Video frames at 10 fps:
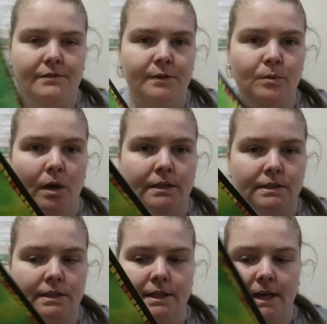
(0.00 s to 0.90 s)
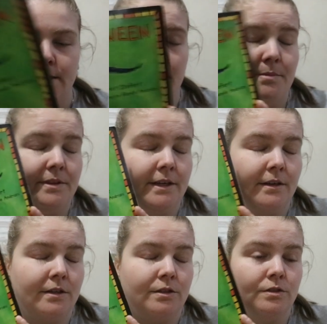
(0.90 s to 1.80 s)
if you want that type of
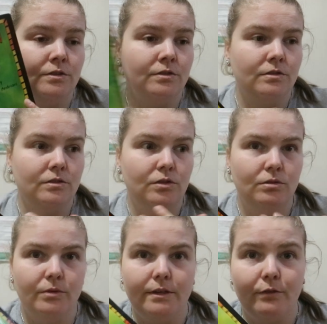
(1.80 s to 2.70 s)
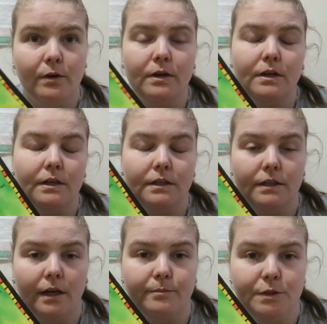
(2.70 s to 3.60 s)
thing to read for
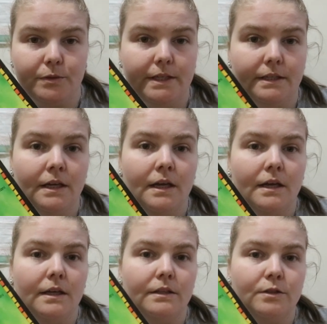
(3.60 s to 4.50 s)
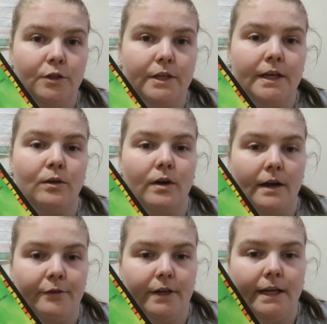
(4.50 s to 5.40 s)
um, to read to your kid or
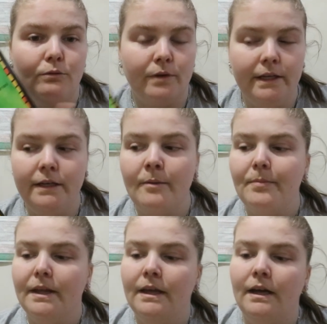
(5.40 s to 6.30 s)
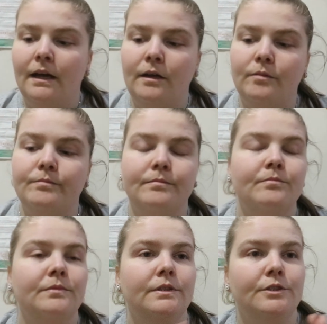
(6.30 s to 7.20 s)
have your kid read um,
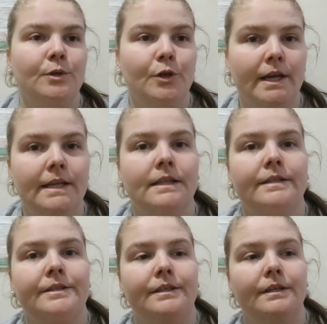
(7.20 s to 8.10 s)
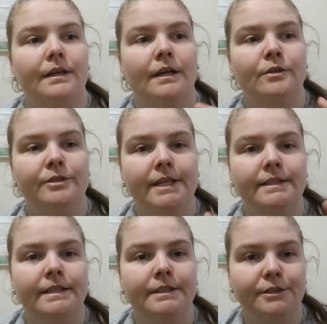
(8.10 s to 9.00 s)
so you're getting the, a new
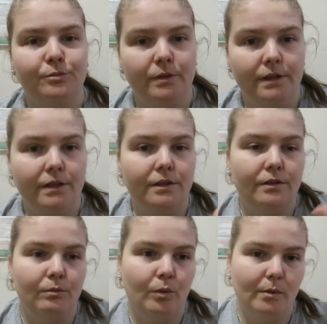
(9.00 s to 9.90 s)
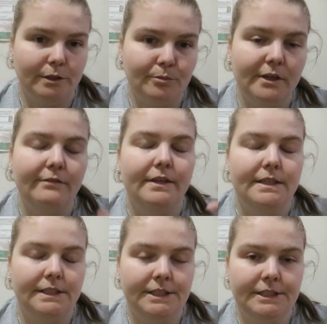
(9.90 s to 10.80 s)
sentence with what was
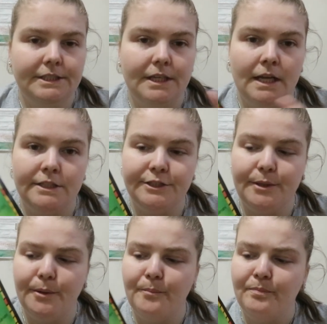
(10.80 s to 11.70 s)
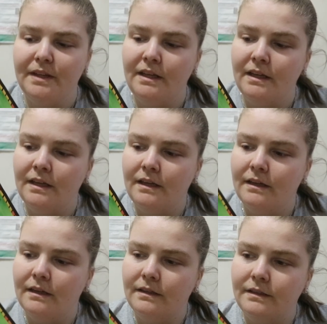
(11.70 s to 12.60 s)
previous and so
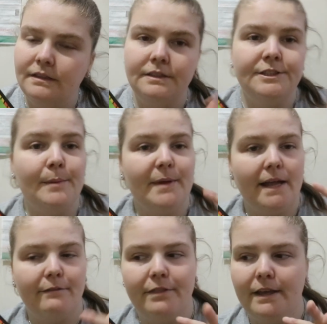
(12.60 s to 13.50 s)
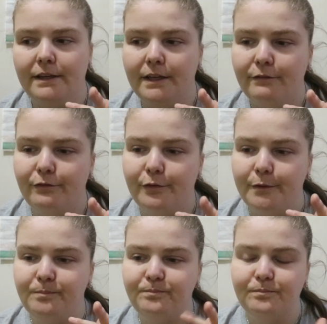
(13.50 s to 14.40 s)
same kind of thing if
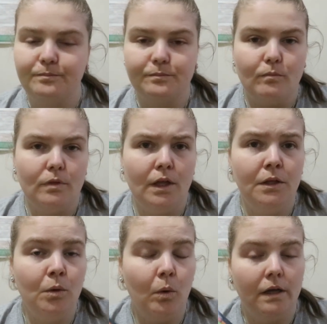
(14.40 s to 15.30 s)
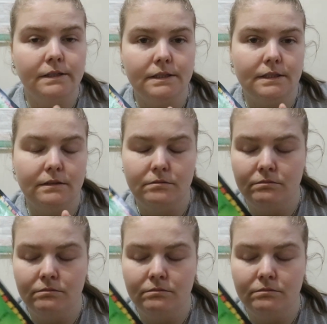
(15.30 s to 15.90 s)
you want